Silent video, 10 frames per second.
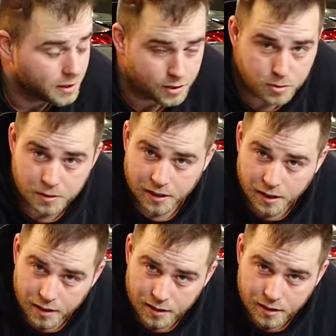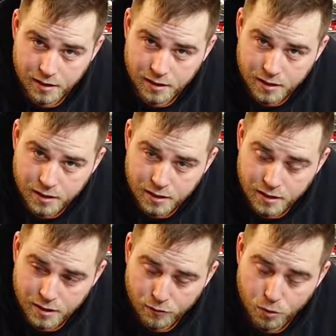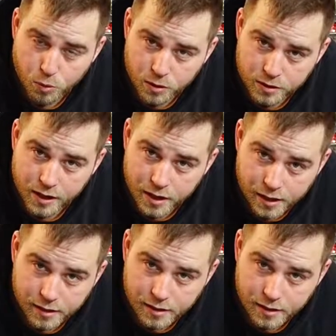Oh my god. For one nut.